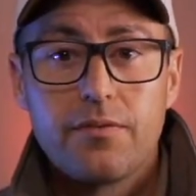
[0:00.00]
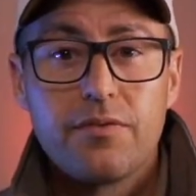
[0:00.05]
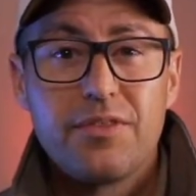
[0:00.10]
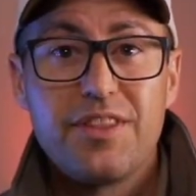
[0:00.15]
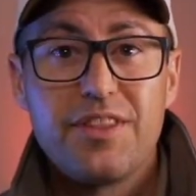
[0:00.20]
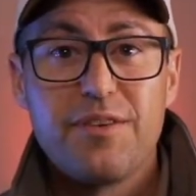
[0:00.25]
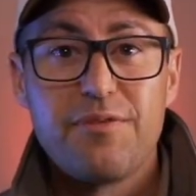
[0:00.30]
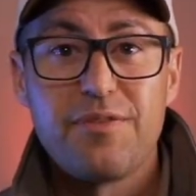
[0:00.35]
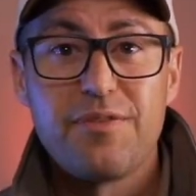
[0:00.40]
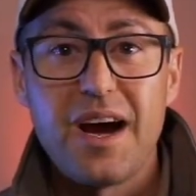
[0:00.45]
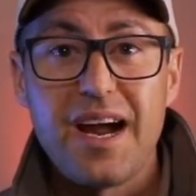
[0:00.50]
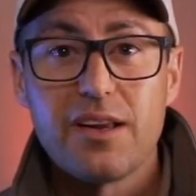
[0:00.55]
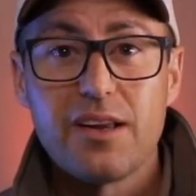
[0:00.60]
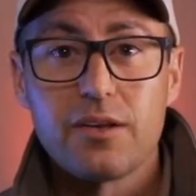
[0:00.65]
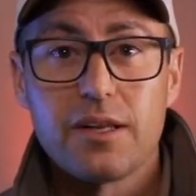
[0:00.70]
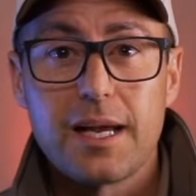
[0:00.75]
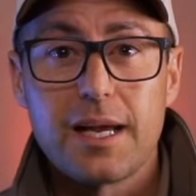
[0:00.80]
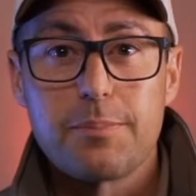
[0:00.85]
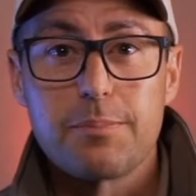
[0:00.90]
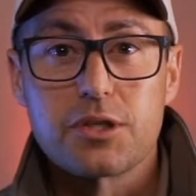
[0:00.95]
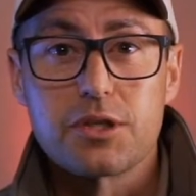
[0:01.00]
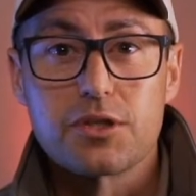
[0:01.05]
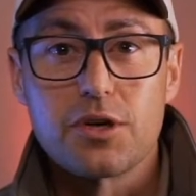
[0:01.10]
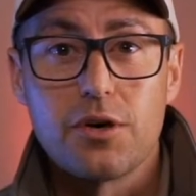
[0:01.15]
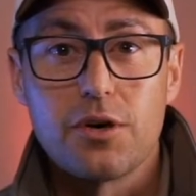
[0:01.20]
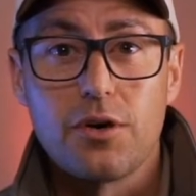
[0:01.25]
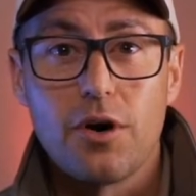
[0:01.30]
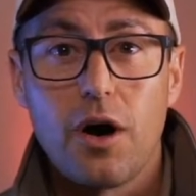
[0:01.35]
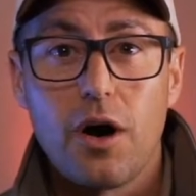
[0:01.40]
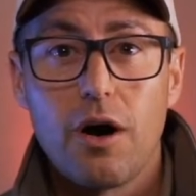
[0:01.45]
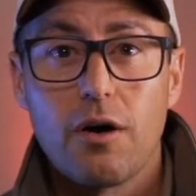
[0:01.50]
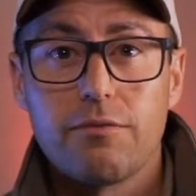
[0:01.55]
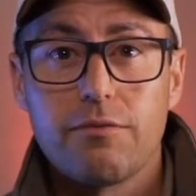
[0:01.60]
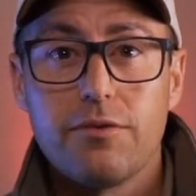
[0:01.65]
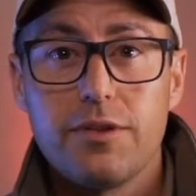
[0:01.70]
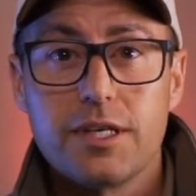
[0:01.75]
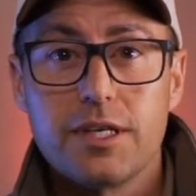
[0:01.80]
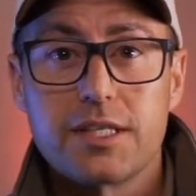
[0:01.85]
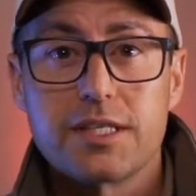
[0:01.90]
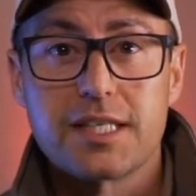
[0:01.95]
The final episode of
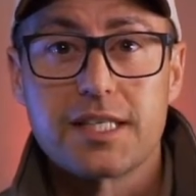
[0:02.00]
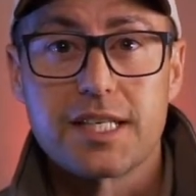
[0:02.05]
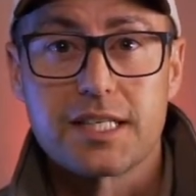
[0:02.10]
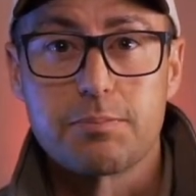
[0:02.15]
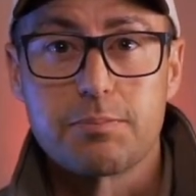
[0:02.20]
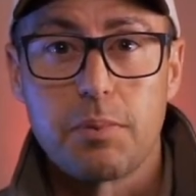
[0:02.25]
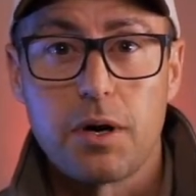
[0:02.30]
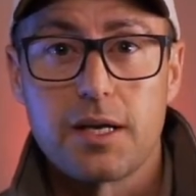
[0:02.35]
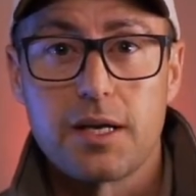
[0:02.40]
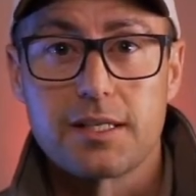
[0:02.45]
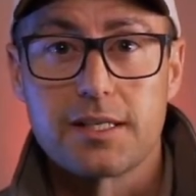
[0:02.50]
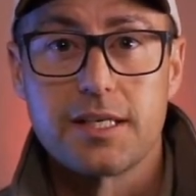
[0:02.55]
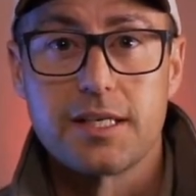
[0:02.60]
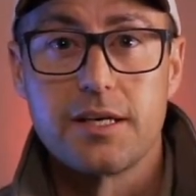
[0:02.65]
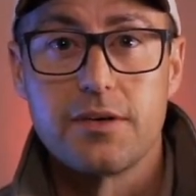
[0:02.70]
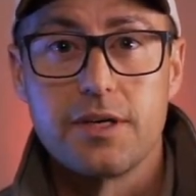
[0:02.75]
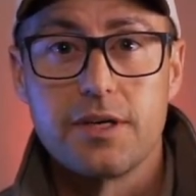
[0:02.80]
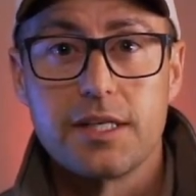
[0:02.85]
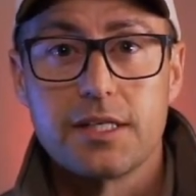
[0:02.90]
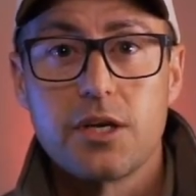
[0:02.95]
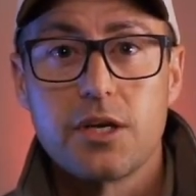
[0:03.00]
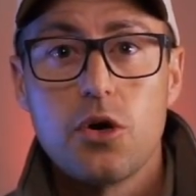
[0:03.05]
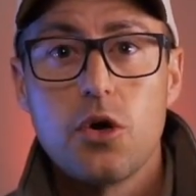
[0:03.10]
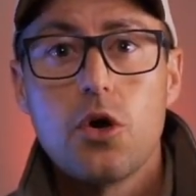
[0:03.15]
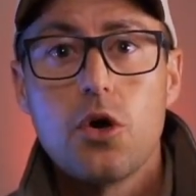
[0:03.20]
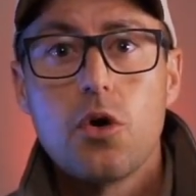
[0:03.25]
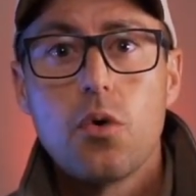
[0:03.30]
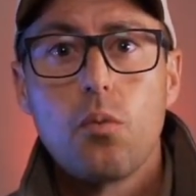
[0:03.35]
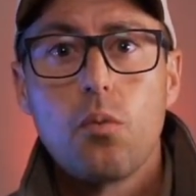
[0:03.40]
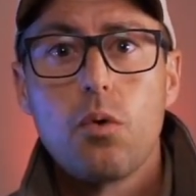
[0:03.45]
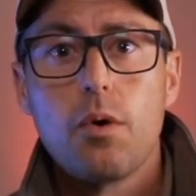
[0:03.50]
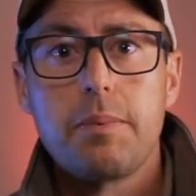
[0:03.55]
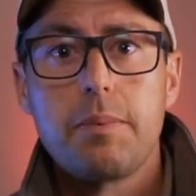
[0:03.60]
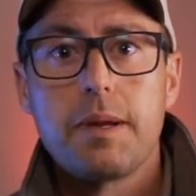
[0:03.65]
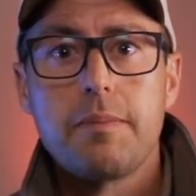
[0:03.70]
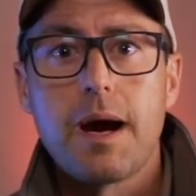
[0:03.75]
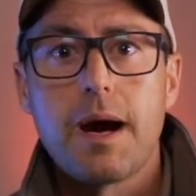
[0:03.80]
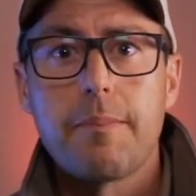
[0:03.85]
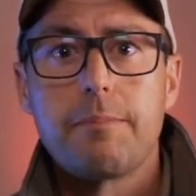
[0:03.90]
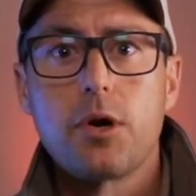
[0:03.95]
this 6-part series will be
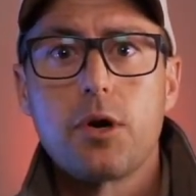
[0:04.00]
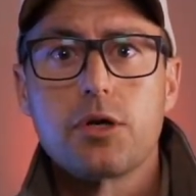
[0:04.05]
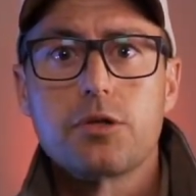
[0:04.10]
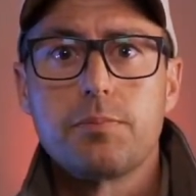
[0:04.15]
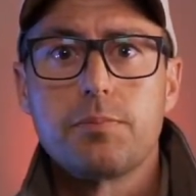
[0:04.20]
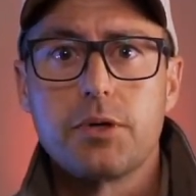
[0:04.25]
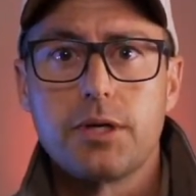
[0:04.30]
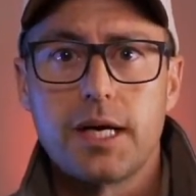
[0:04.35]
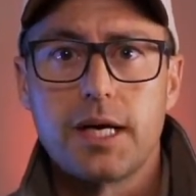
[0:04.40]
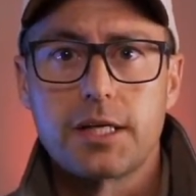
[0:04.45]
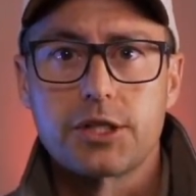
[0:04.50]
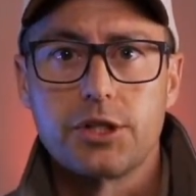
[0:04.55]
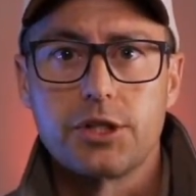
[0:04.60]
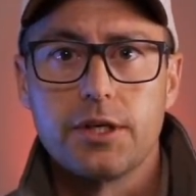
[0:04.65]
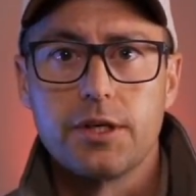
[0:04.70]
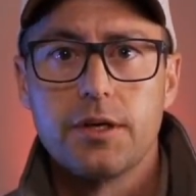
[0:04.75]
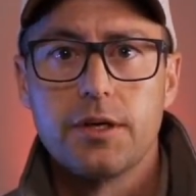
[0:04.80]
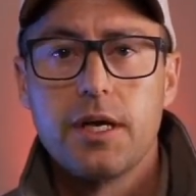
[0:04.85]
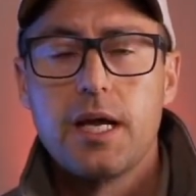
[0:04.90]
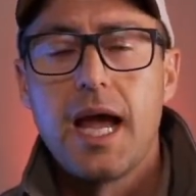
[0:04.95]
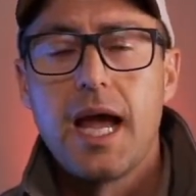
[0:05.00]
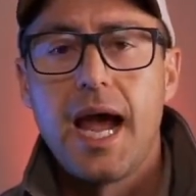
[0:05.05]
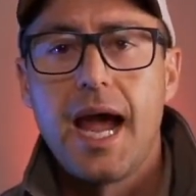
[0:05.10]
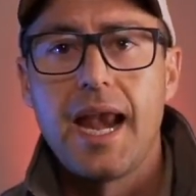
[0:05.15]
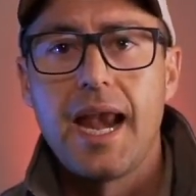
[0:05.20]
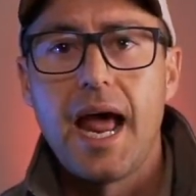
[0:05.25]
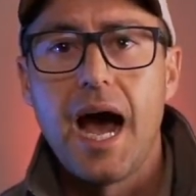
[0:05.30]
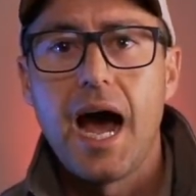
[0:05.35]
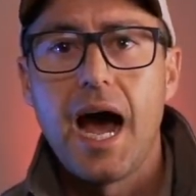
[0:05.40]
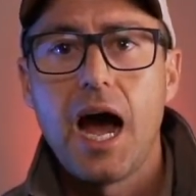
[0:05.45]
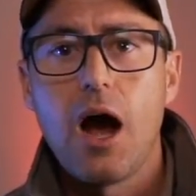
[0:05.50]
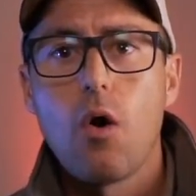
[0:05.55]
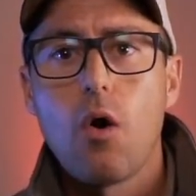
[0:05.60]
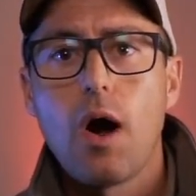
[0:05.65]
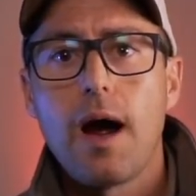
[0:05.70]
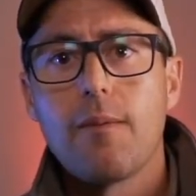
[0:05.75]
my post-production and how I